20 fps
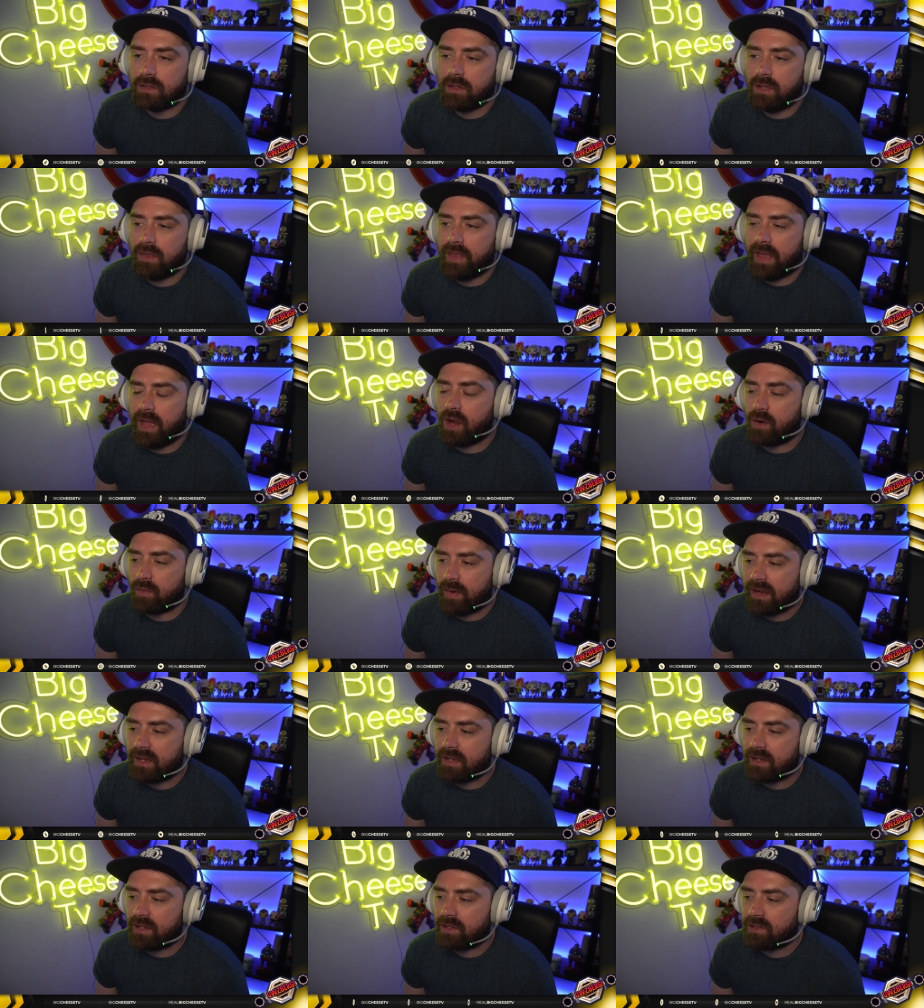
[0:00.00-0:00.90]
They're
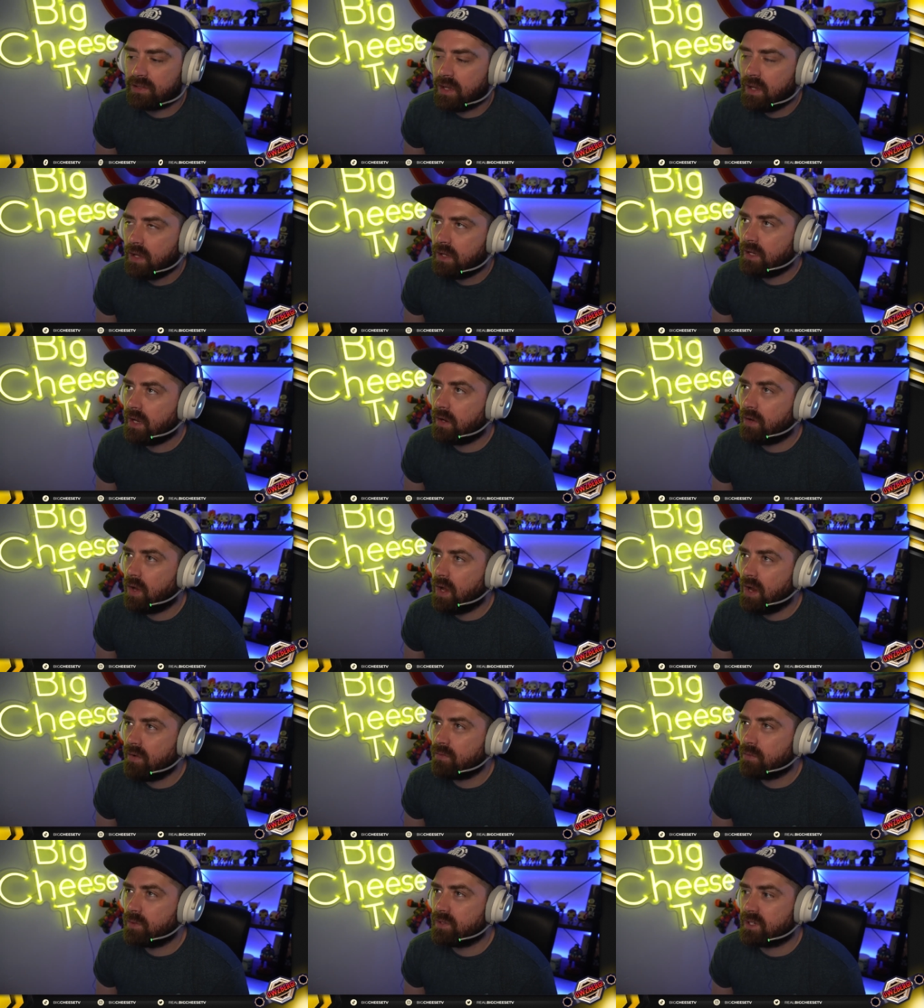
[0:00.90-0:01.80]
horrendous. Now, not
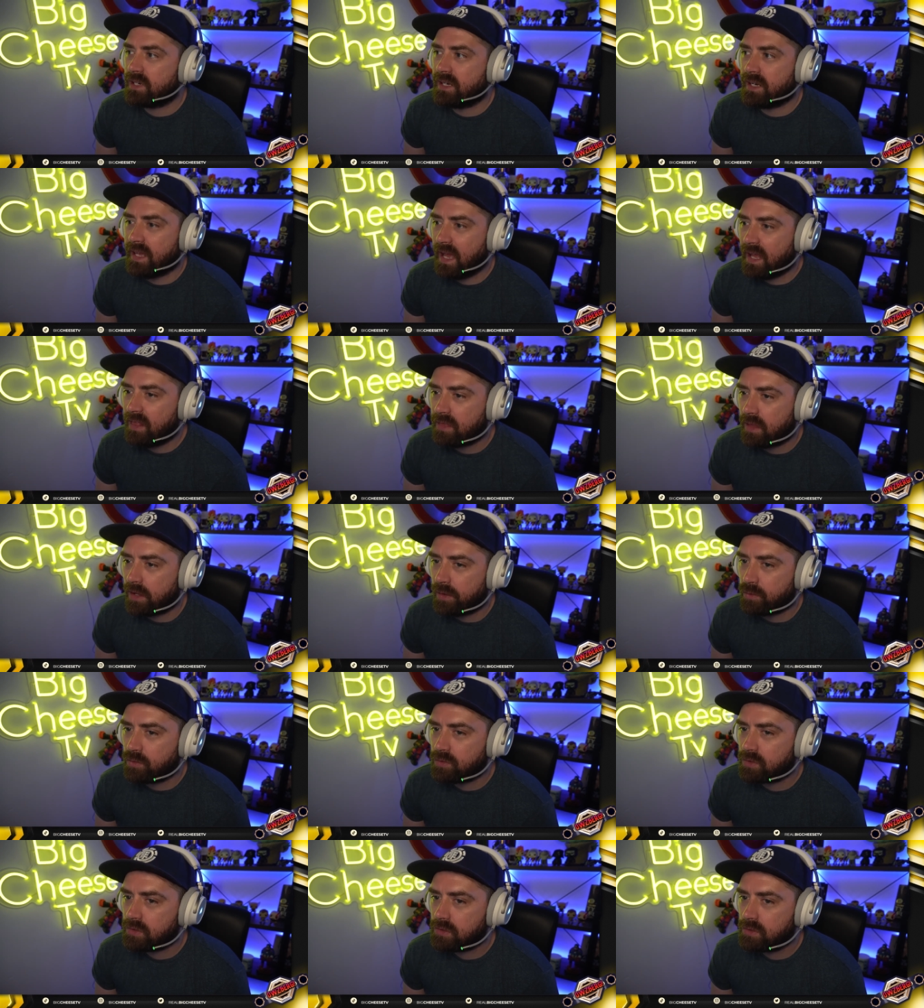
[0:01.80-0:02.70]
everyone's gonna get
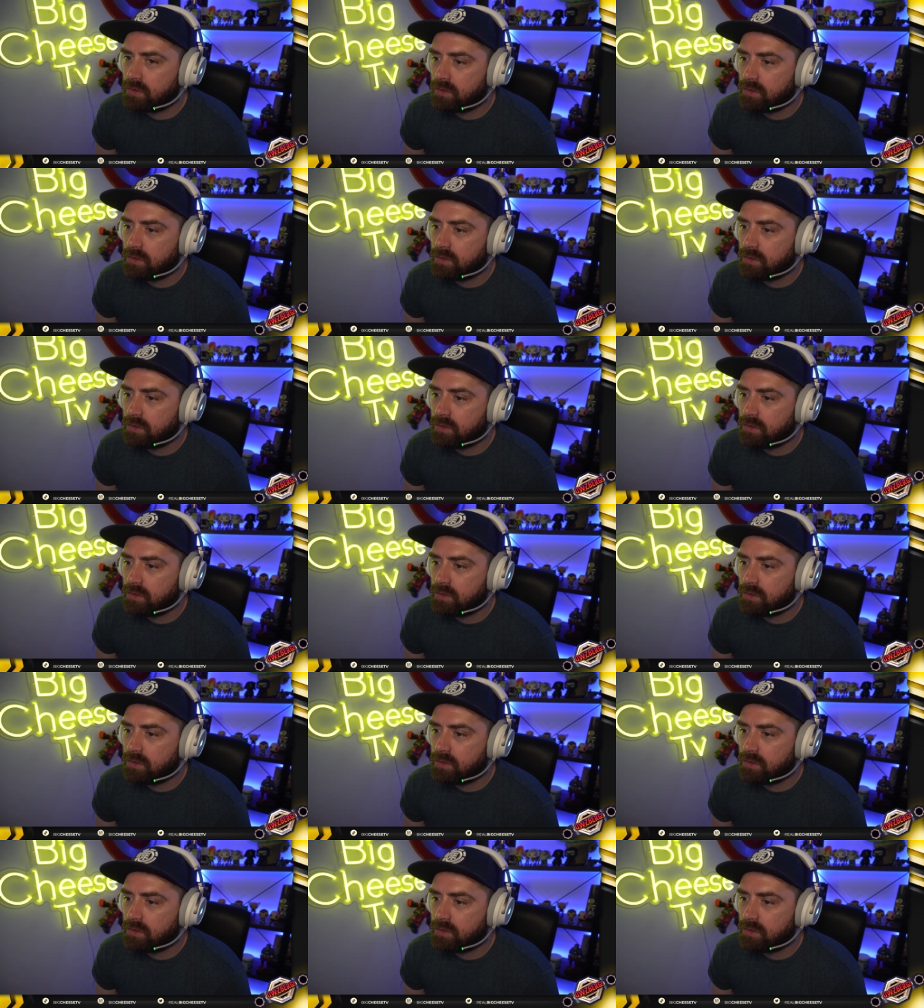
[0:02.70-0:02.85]
those